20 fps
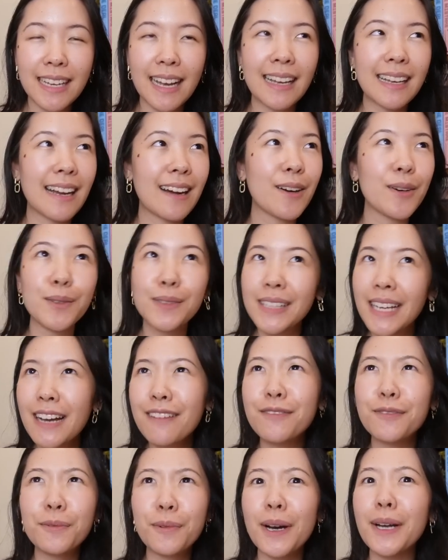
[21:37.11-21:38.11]
I only
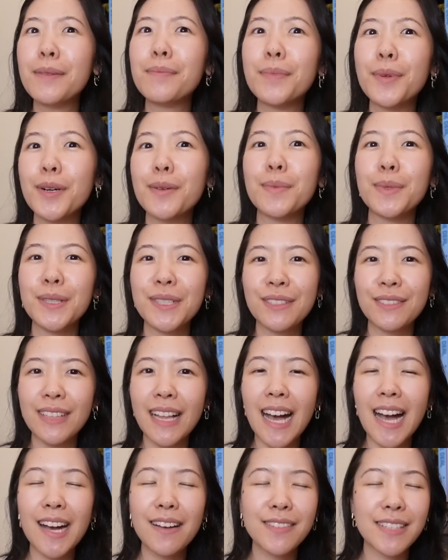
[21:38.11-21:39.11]
have one more book
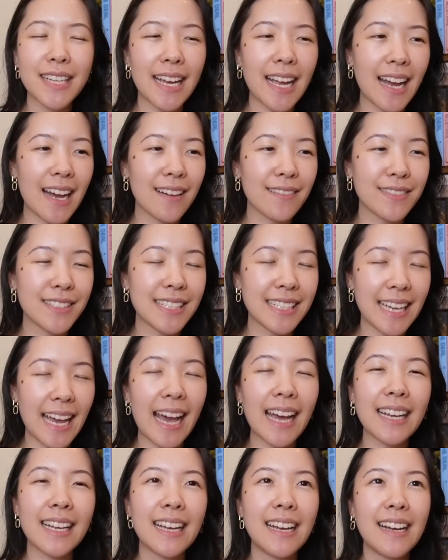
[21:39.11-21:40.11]
left. I have to
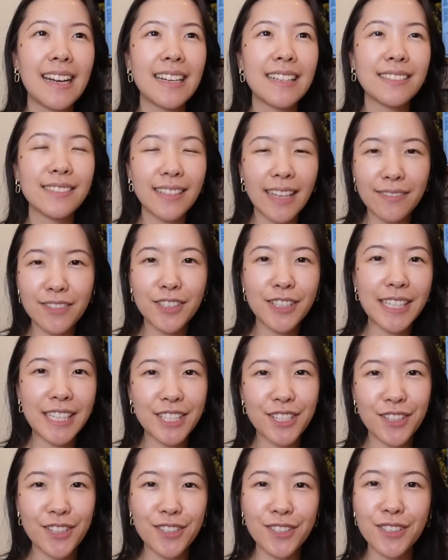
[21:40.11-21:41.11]
get Lover
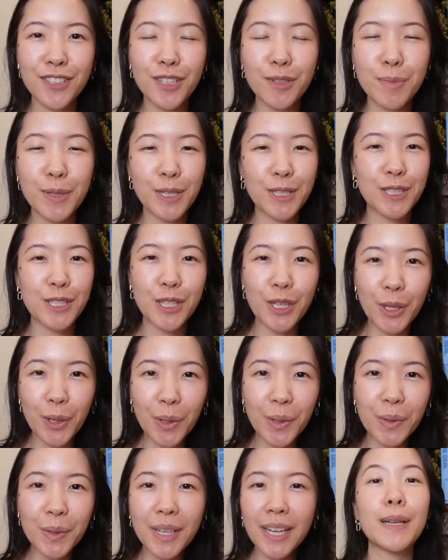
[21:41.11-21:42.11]
Eternal, book
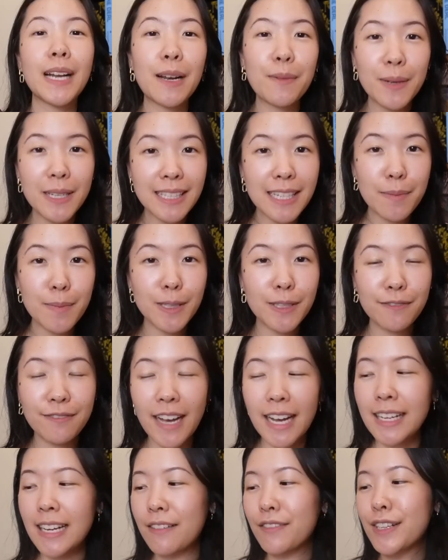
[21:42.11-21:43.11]
two, but I was able to
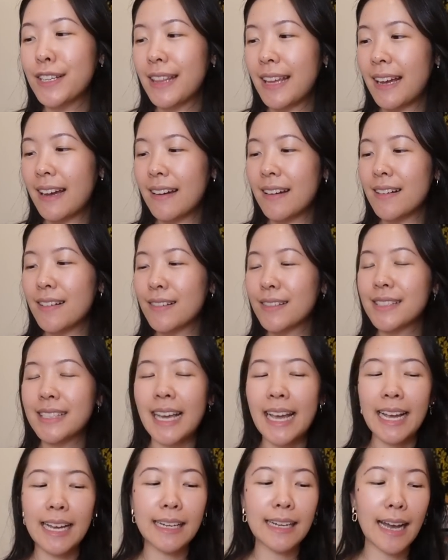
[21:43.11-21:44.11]
find everything else,
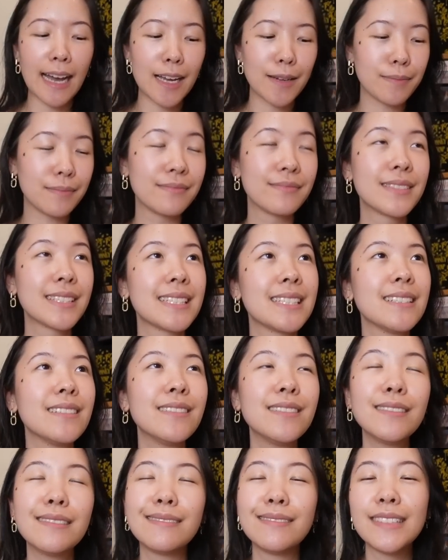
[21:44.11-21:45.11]
and I'm
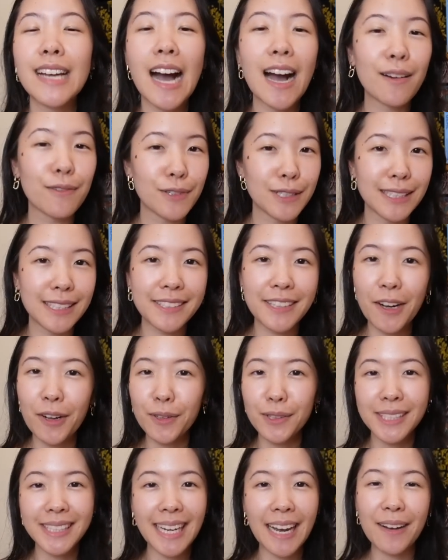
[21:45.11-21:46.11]
still not really
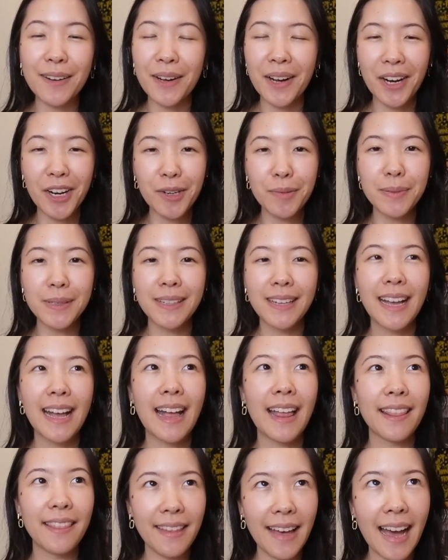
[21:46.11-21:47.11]
holding out hope
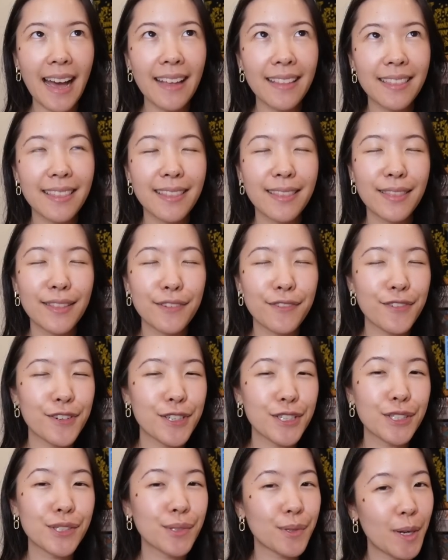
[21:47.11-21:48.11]
that the
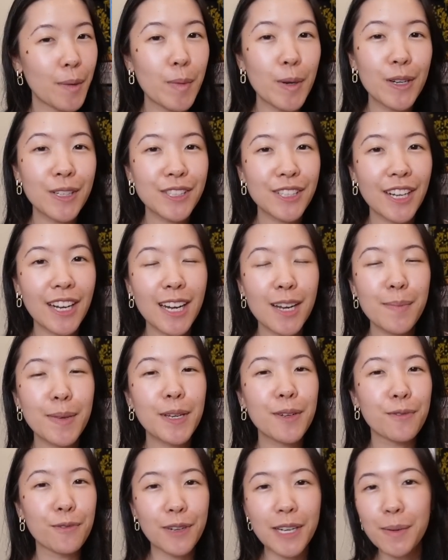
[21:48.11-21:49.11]
first three books are gonna
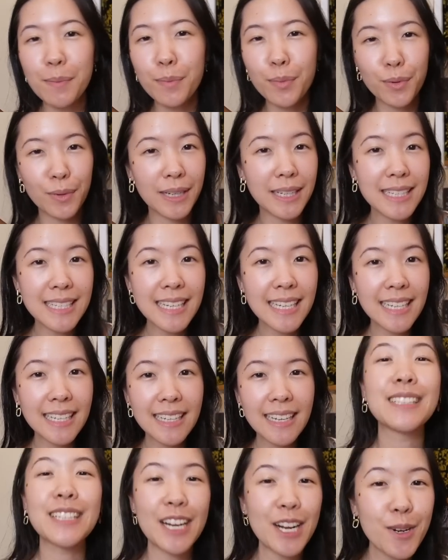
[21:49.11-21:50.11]
be
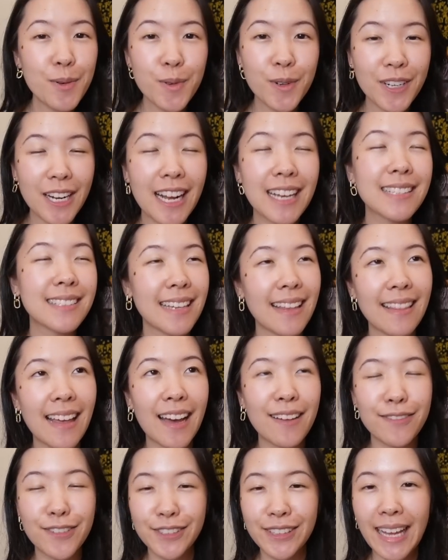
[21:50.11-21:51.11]
reprinted. J.R. Ward has said
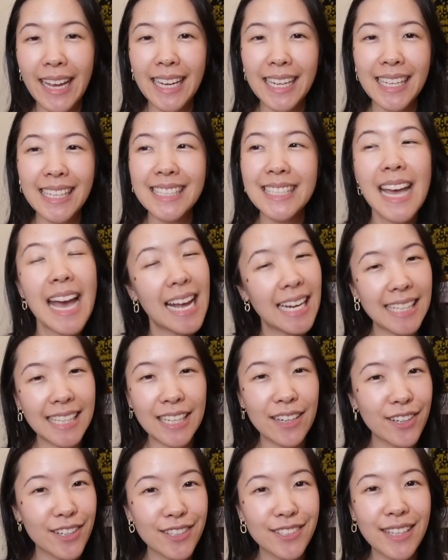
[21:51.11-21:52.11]
that for like 10
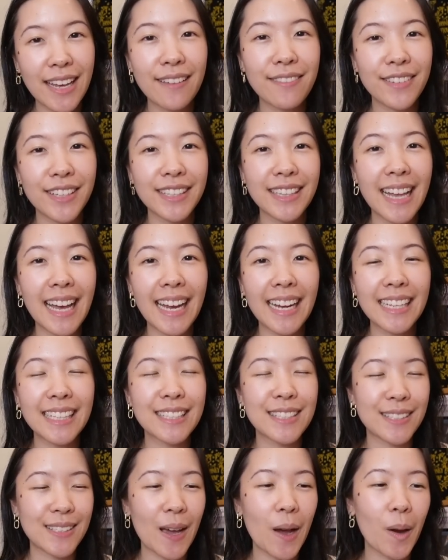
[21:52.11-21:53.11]
years, I feel like,
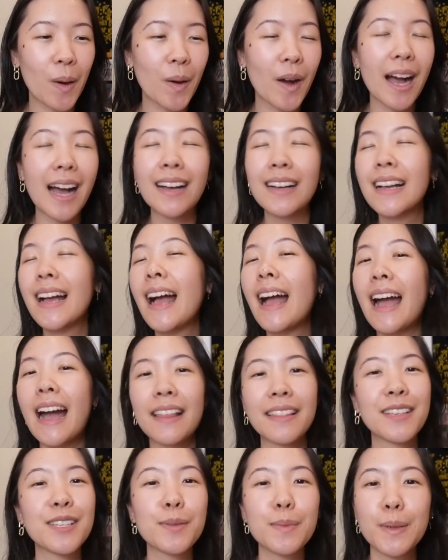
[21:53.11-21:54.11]
so
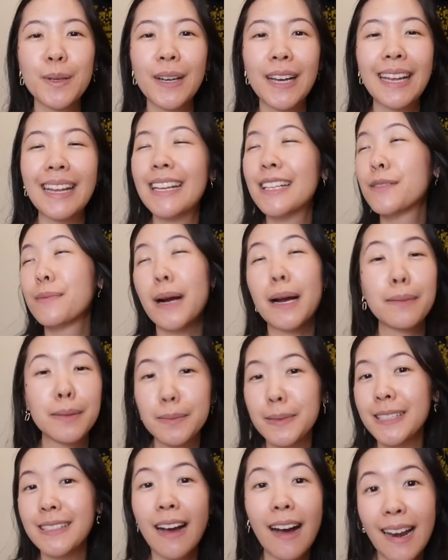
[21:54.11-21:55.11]
at this point it's
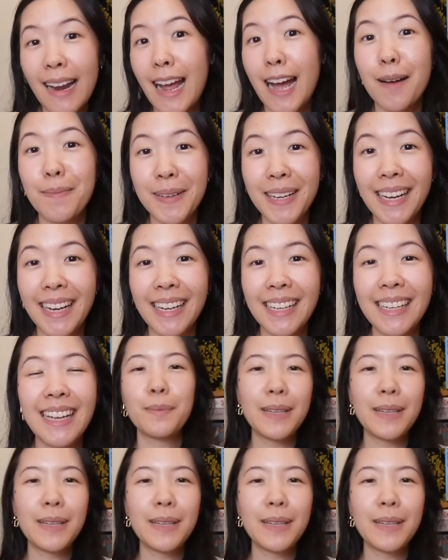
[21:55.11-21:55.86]
probably not happening.